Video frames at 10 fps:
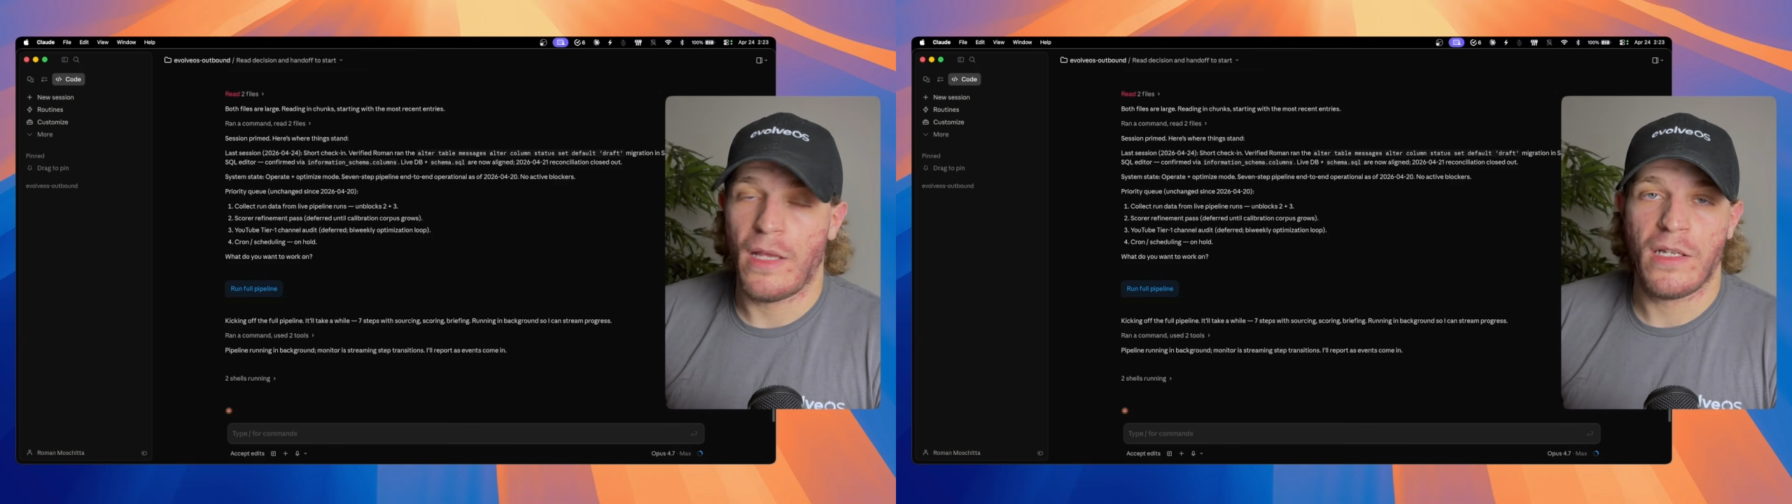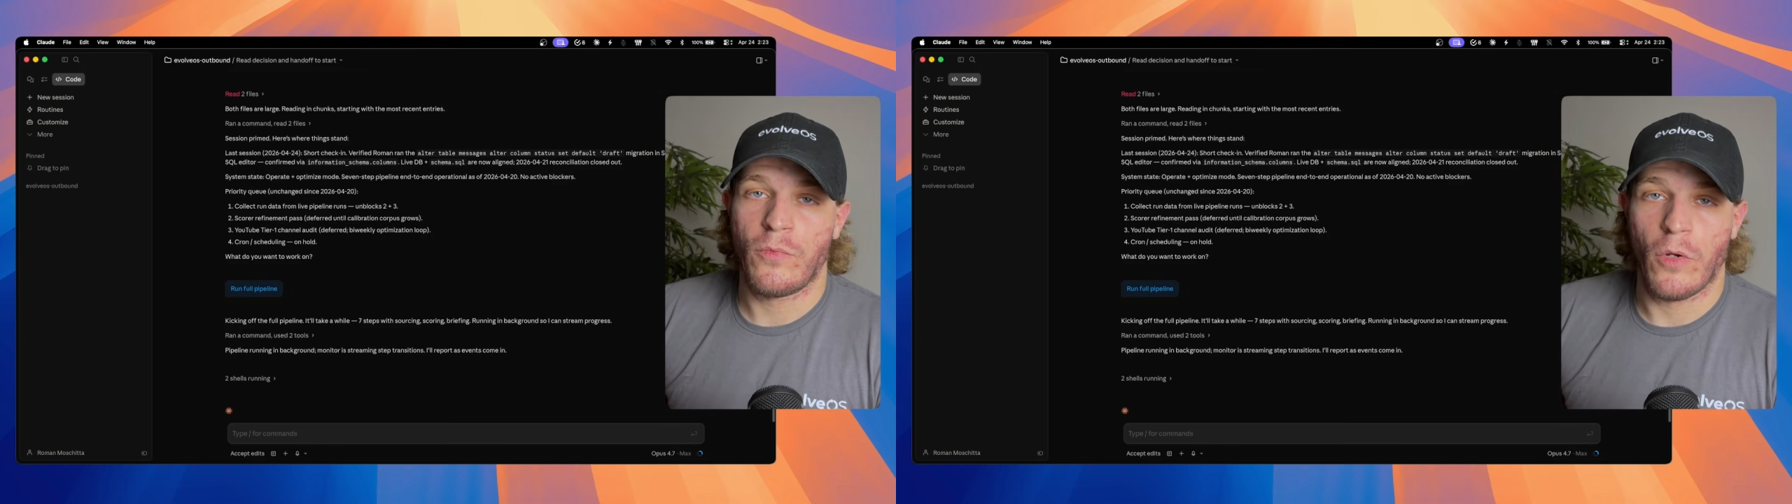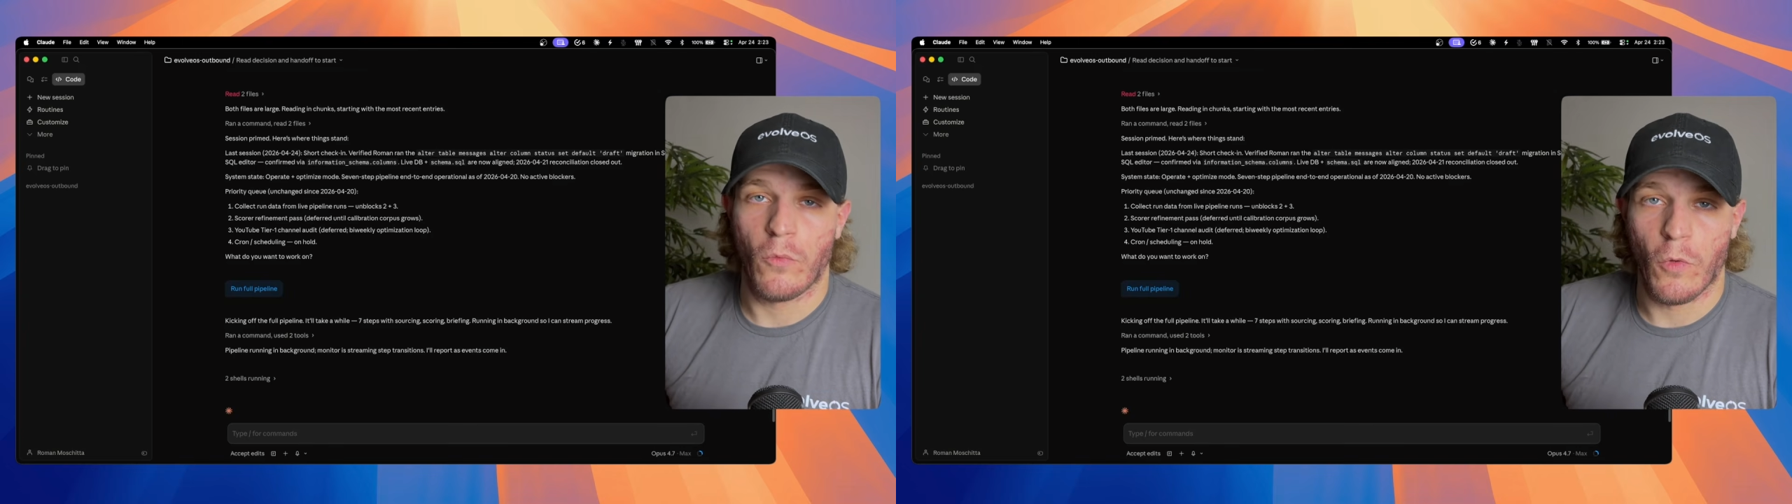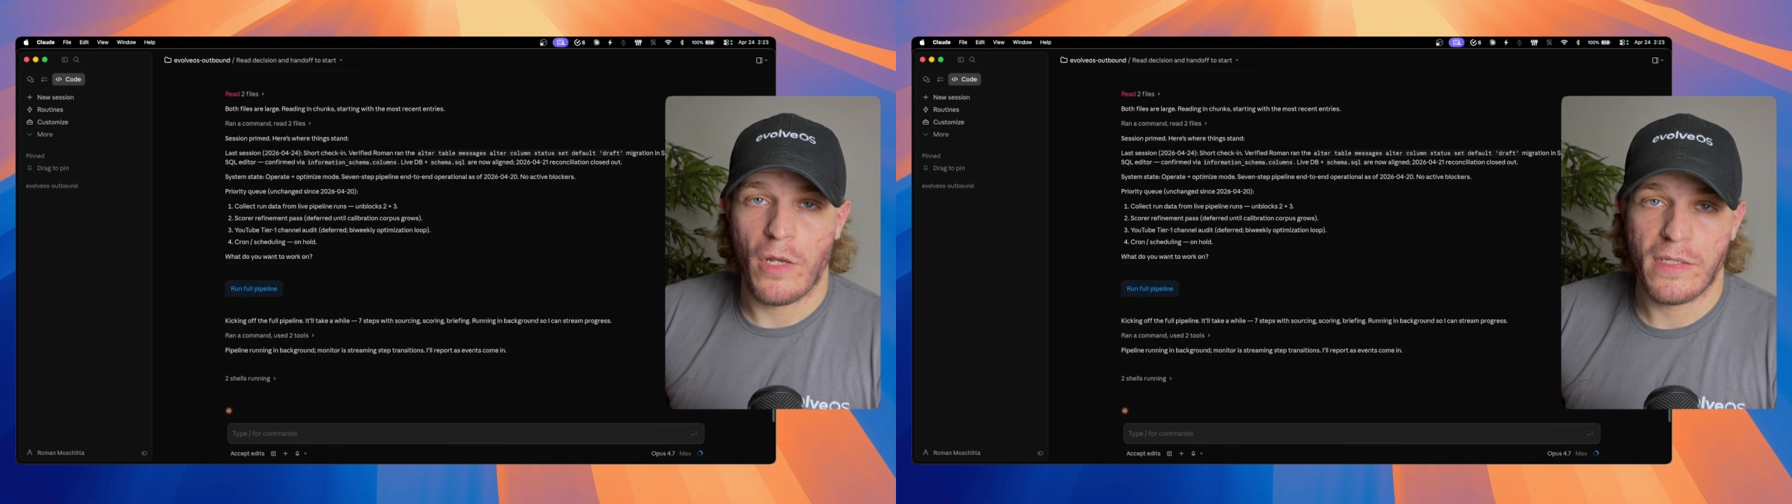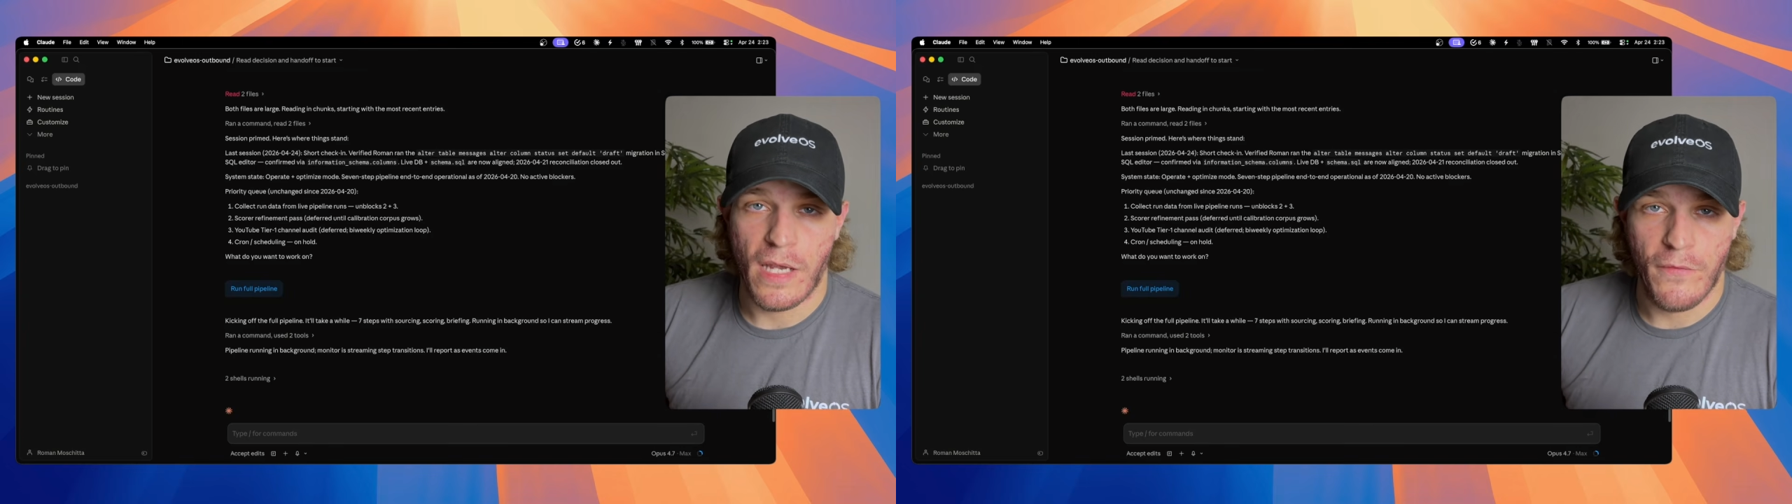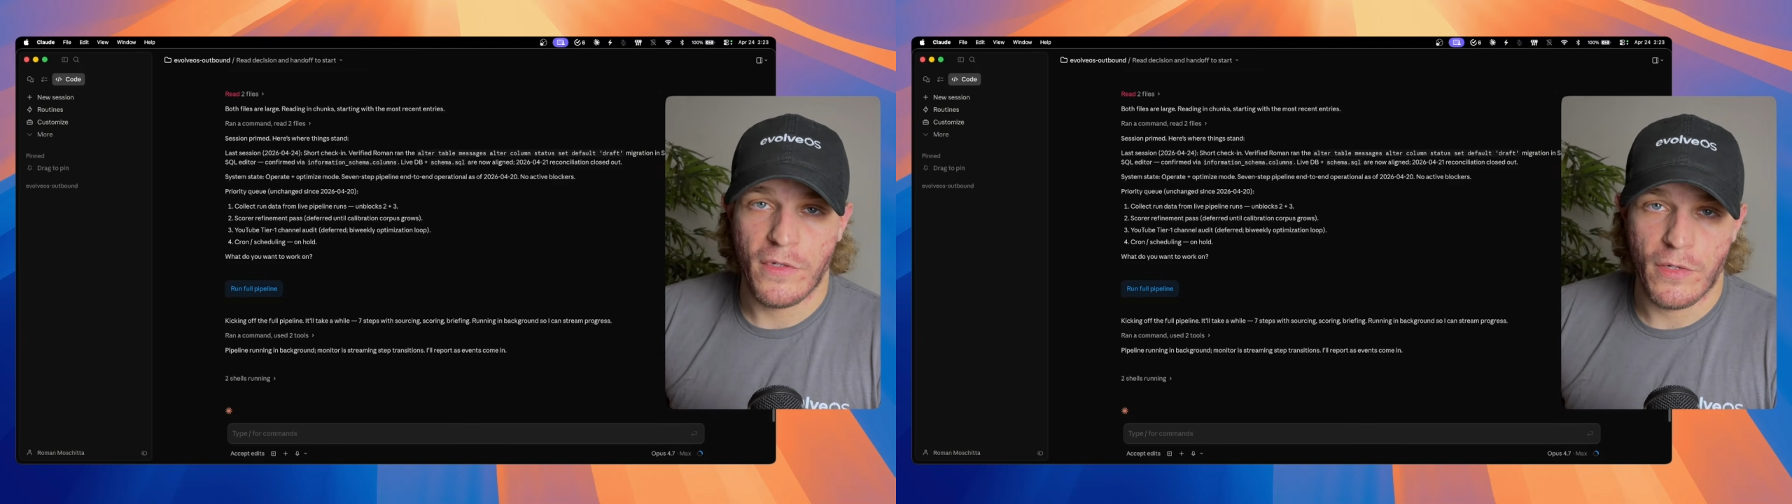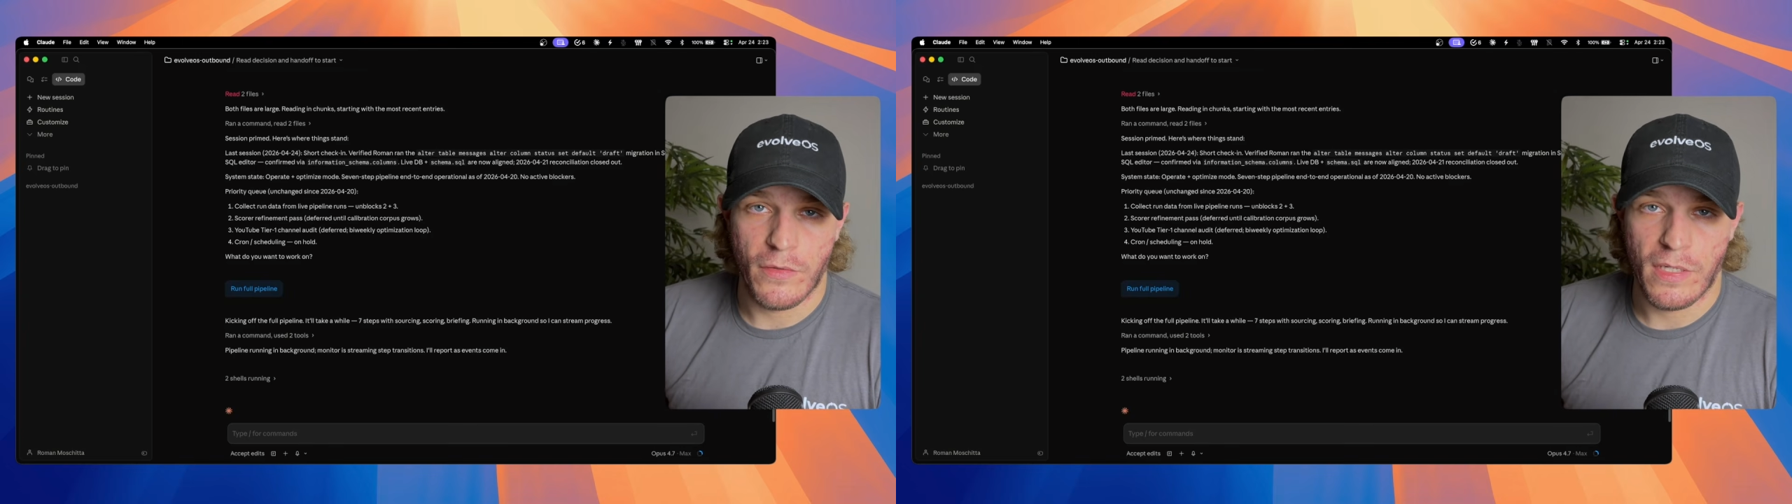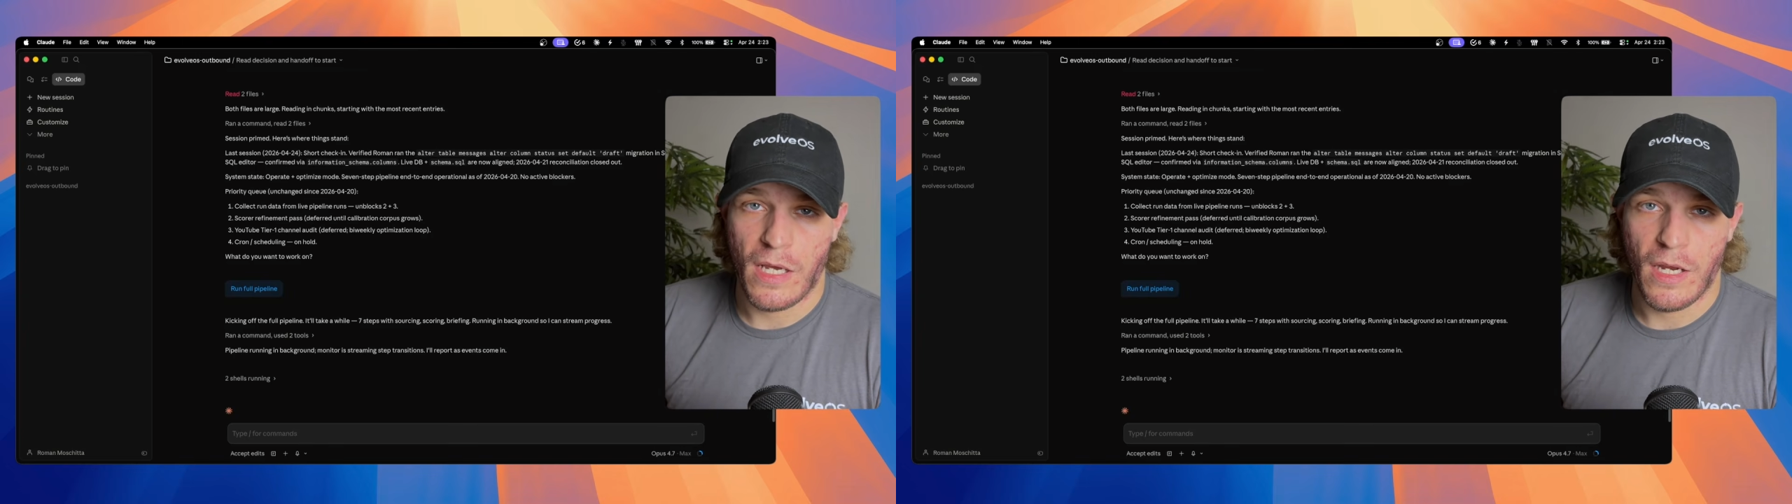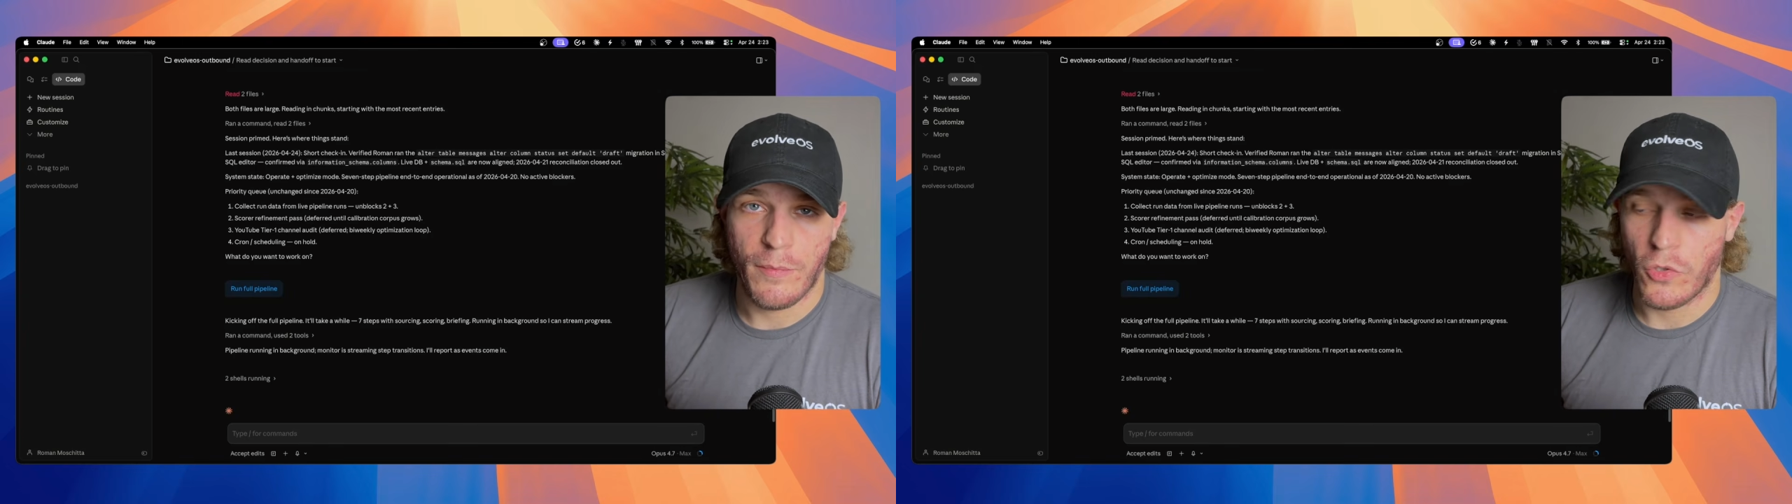that's what runs every single time